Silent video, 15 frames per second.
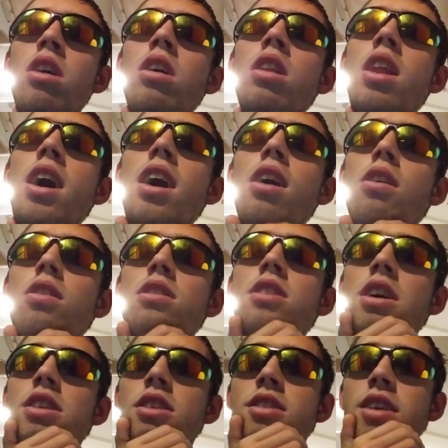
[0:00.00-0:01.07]
Now, it's
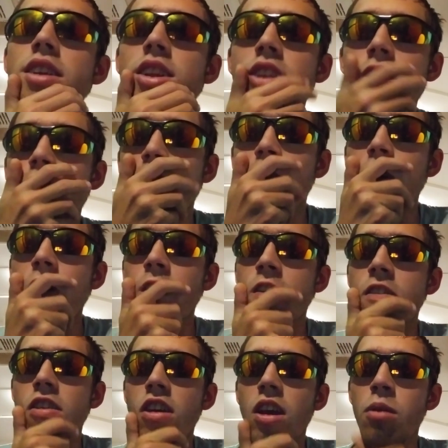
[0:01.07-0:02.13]
not to say that their drag
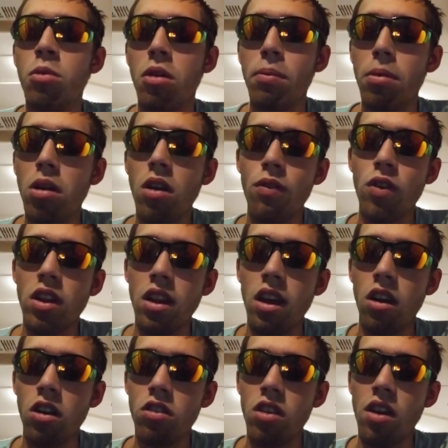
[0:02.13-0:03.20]
racing games are perfect. They
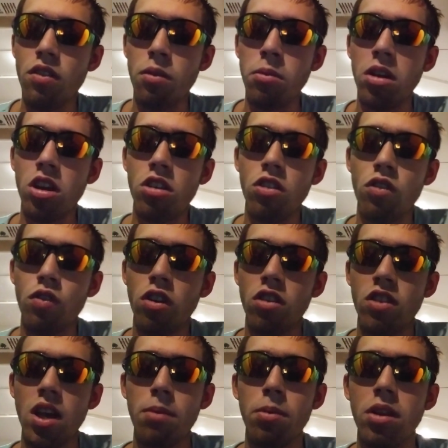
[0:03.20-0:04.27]
also have some issues. For
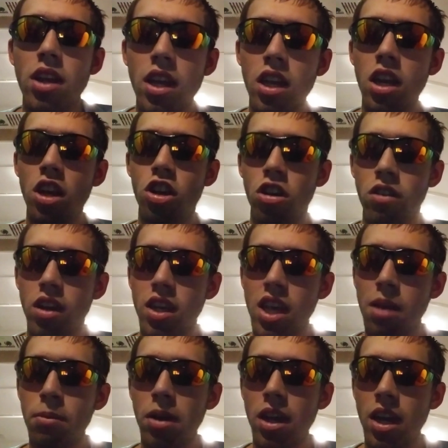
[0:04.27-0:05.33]
example, the NHRA
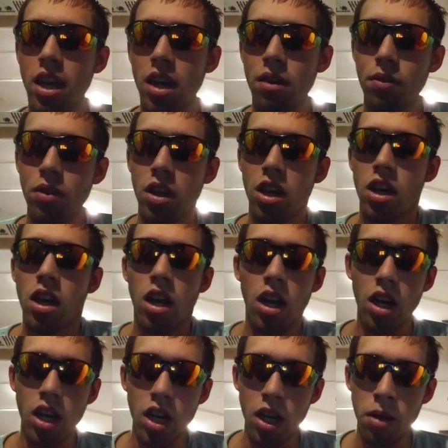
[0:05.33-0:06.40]
game I have,
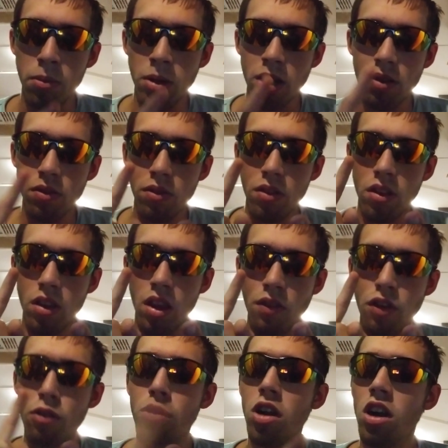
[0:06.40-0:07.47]
um, if
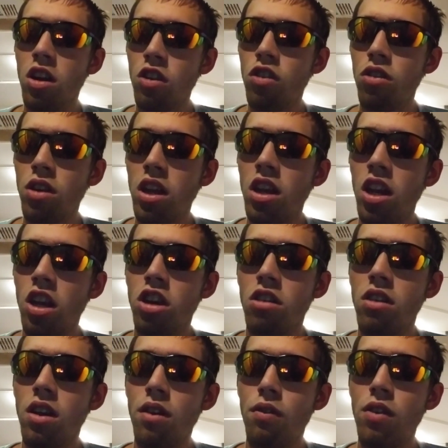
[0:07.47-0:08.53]
you go into an
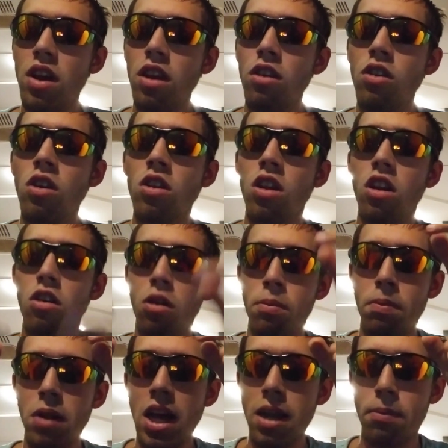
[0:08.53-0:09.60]
NHRA event, you know that there are
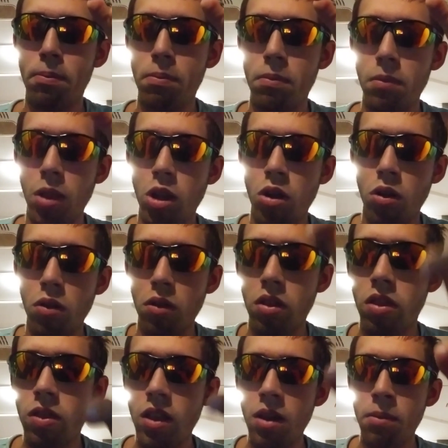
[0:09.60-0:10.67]
black little
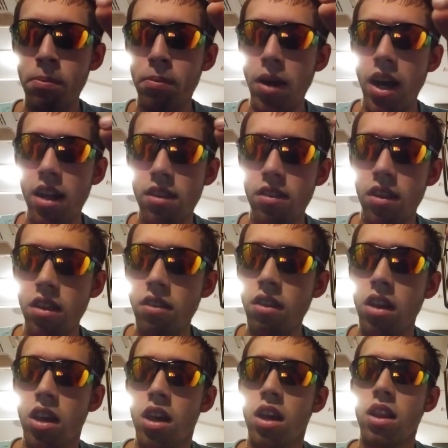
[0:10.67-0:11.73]
thin boxes
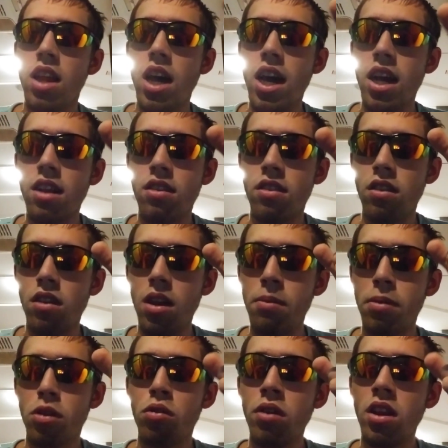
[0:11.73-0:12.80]
that in
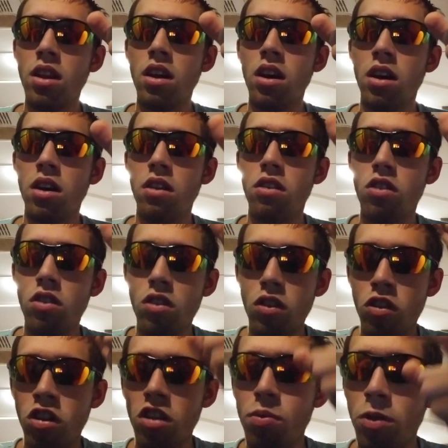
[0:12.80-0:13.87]
between the
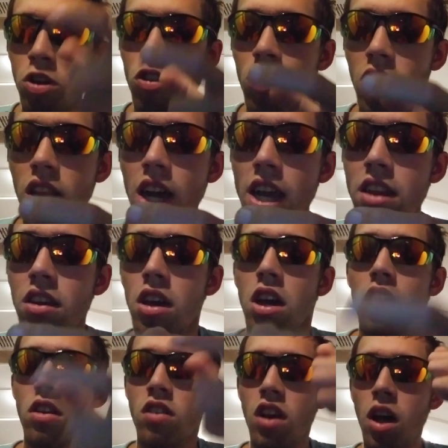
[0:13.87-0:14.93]
Christmas tree light
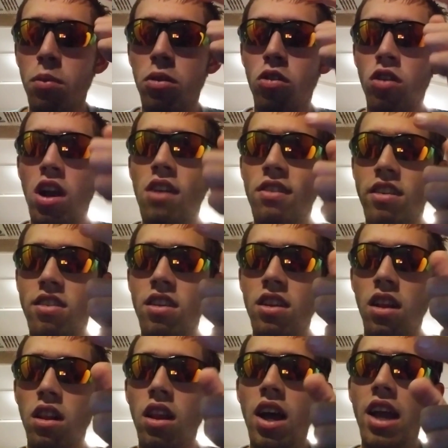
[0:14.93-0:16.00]
to help the driver see the
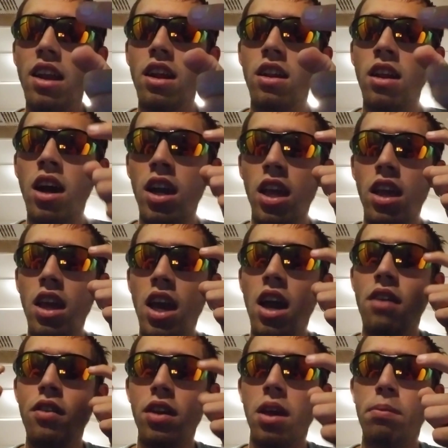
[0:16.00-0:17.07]
light and not
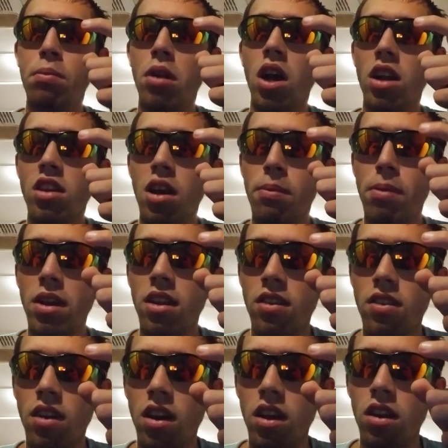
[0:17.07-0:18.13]
have it get blocked out by the
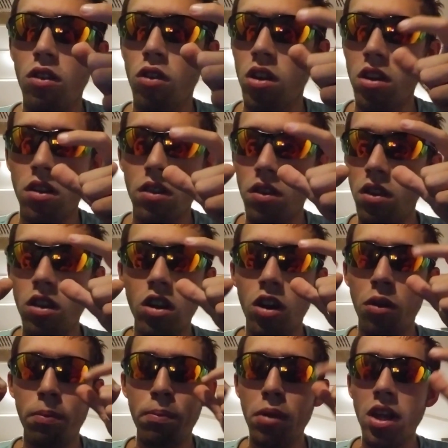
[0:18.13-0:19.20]
sun or, you
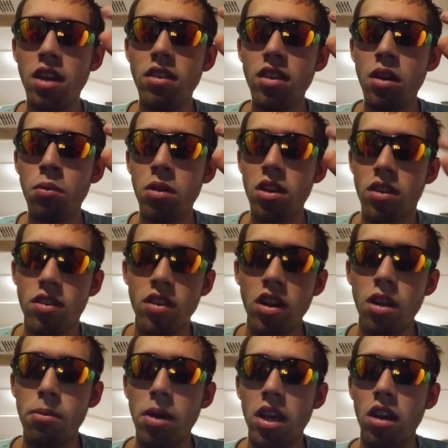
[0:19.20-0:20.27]
know, blend in with the sun
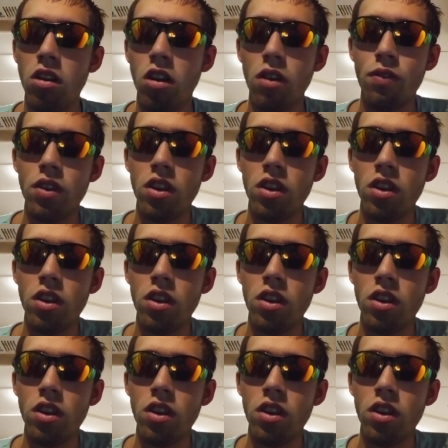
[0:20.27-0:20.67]
to make it hard for